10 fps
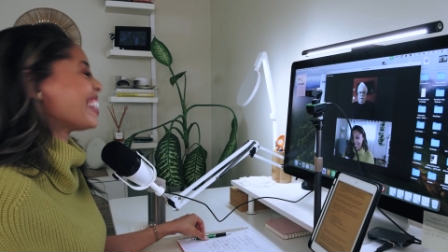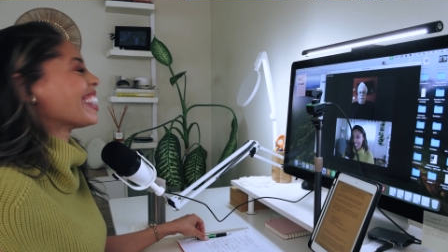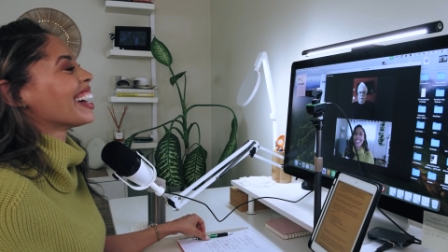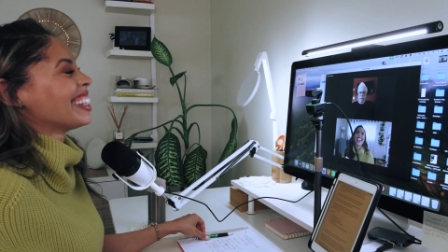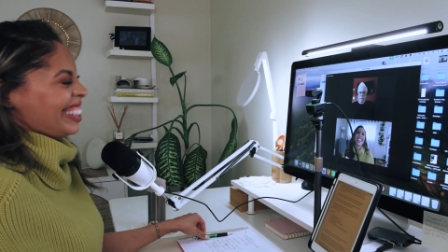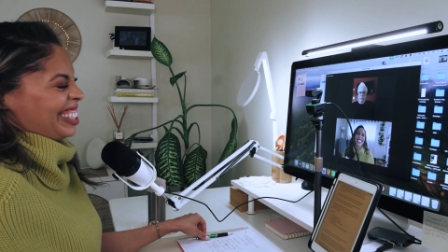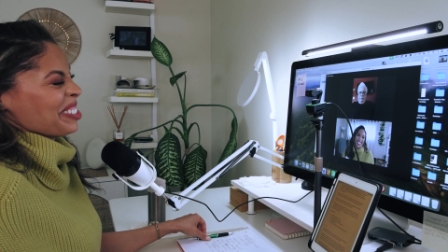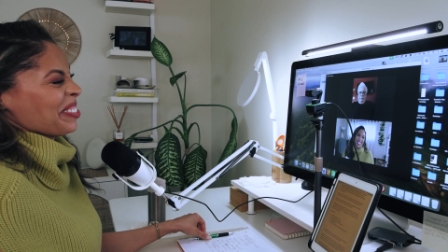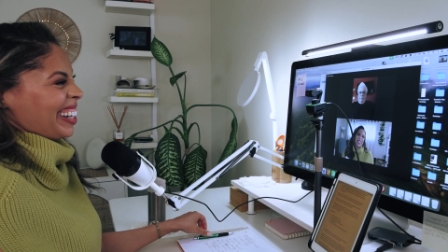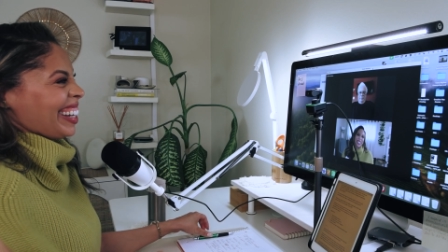Yeah, that's
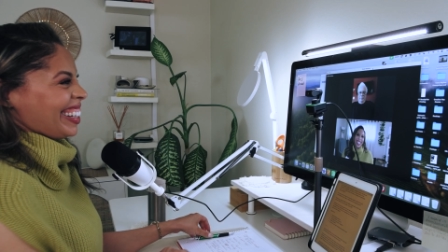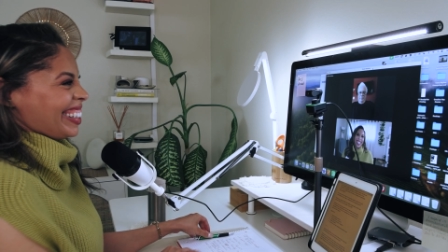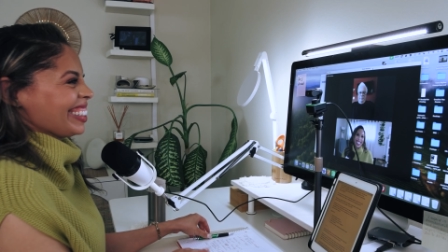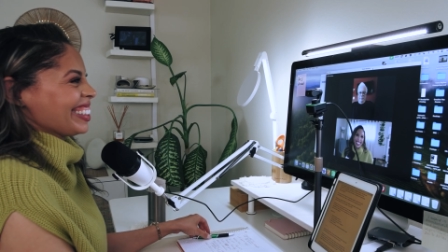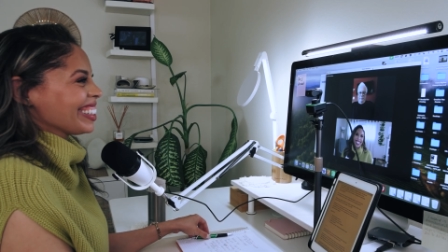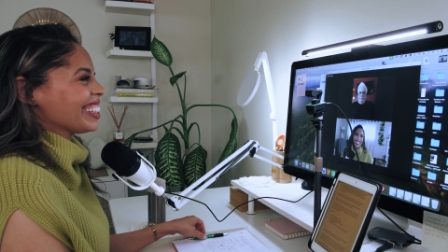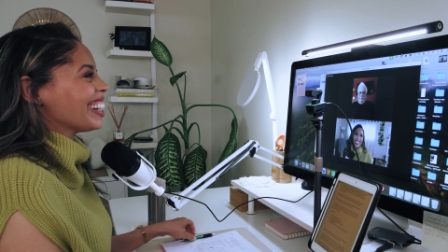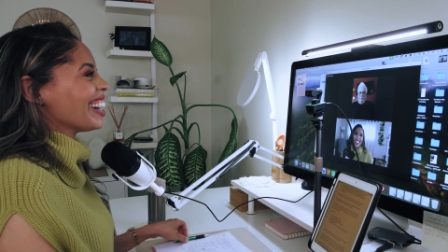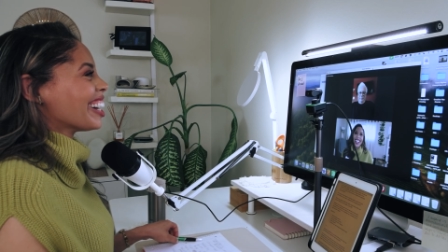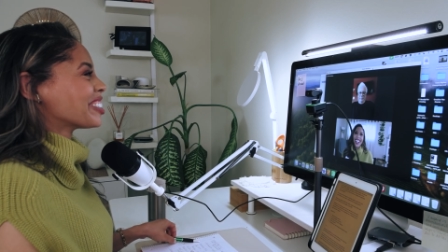fine.
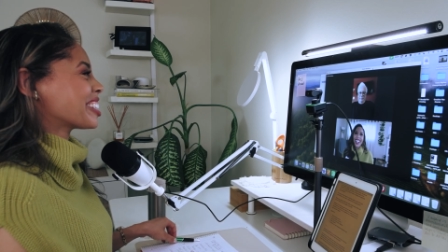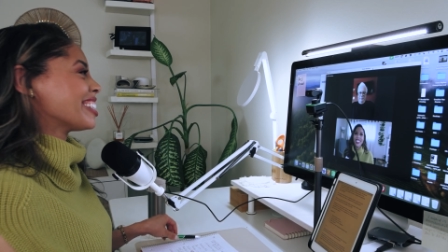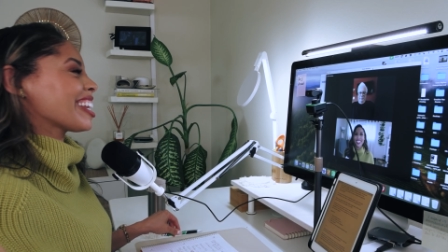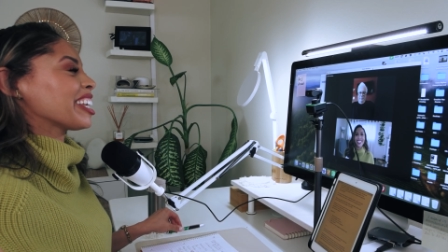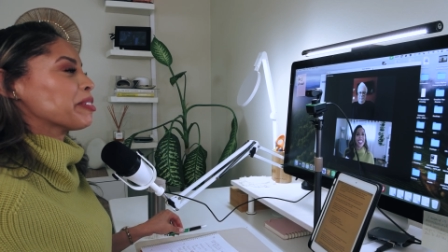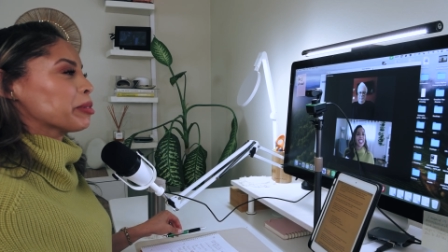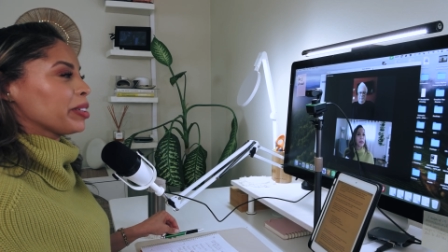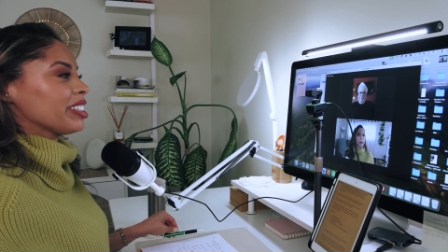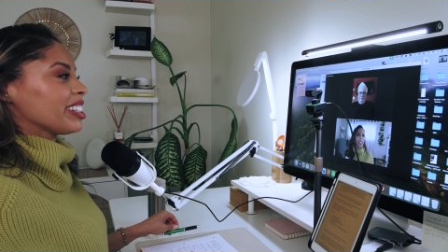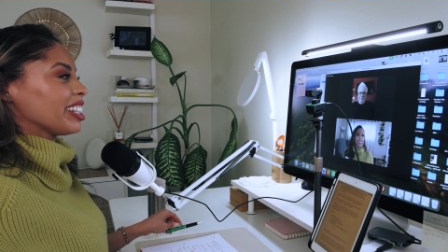I was going to say keep it
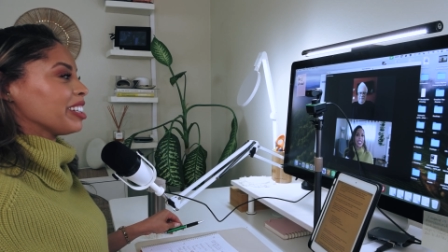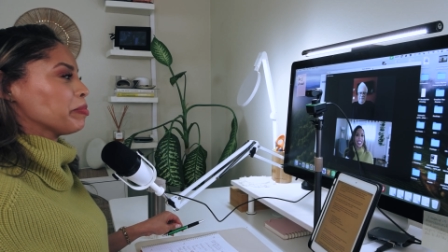PG,